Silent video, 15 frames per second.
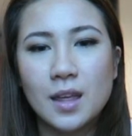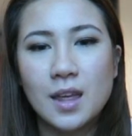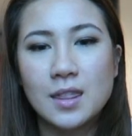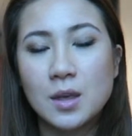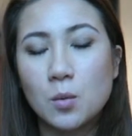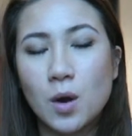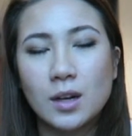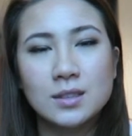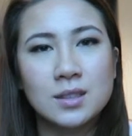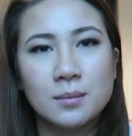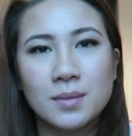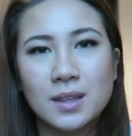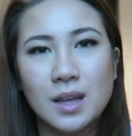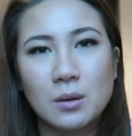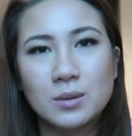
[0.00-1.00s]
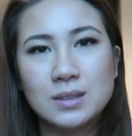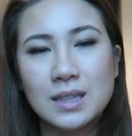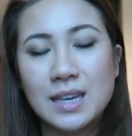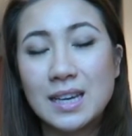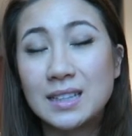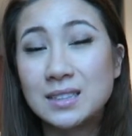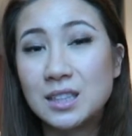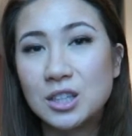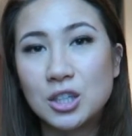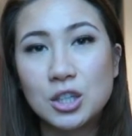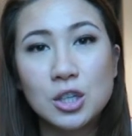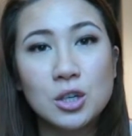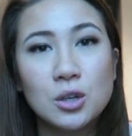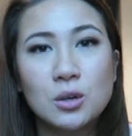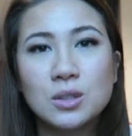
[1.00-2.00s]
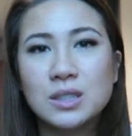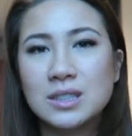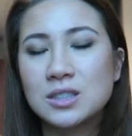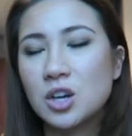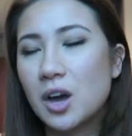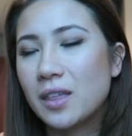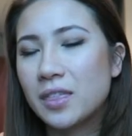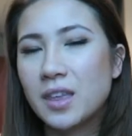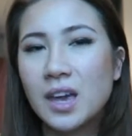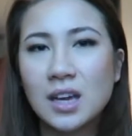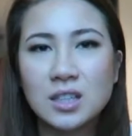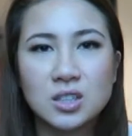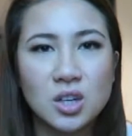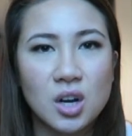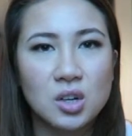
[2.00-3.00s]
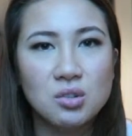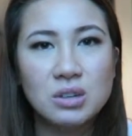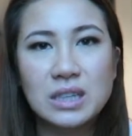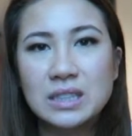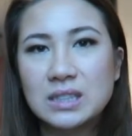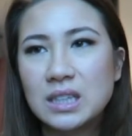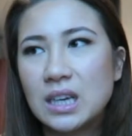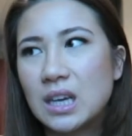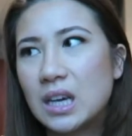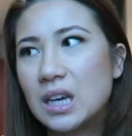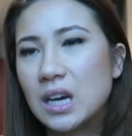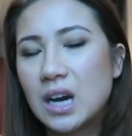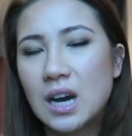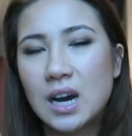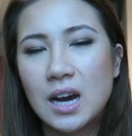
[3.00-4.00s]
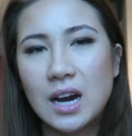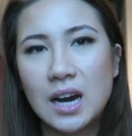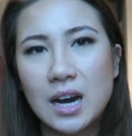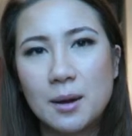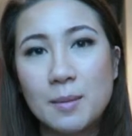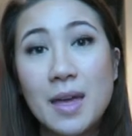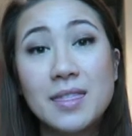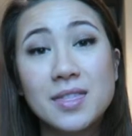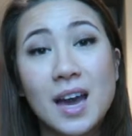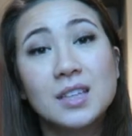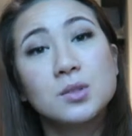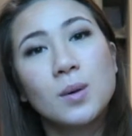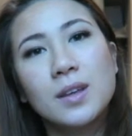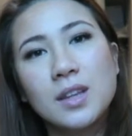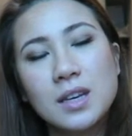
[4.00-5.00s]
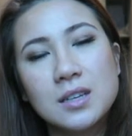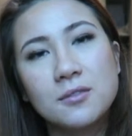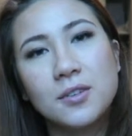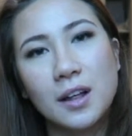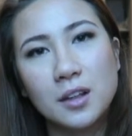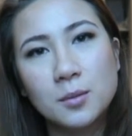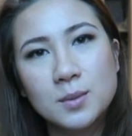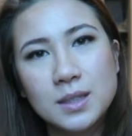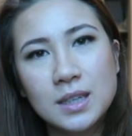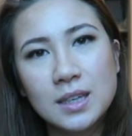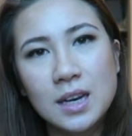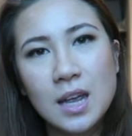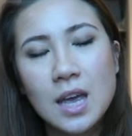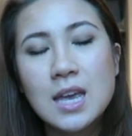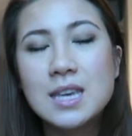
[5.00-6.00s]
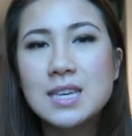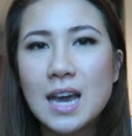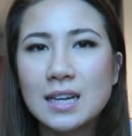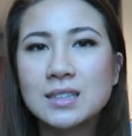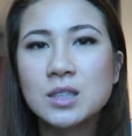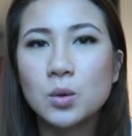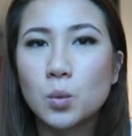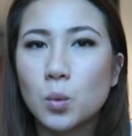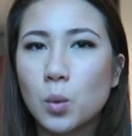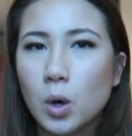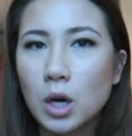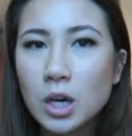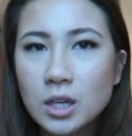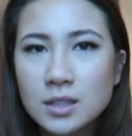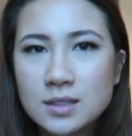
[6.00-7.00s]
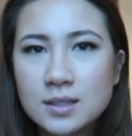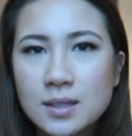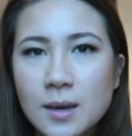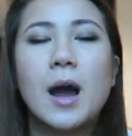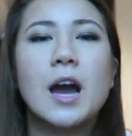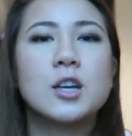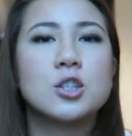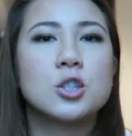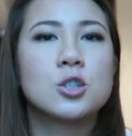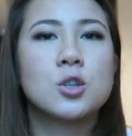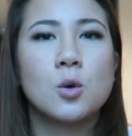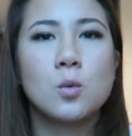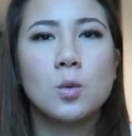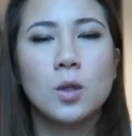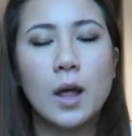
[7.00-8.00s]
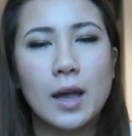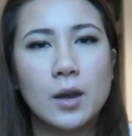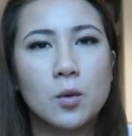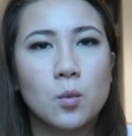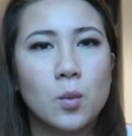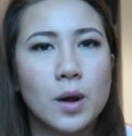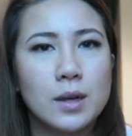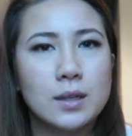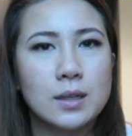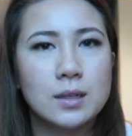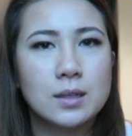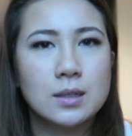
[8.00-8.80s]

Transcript: they wanted something that was easy to use, it's not thick, it's not greasy, and that's why they developed it. Yes, it works. I just don't like what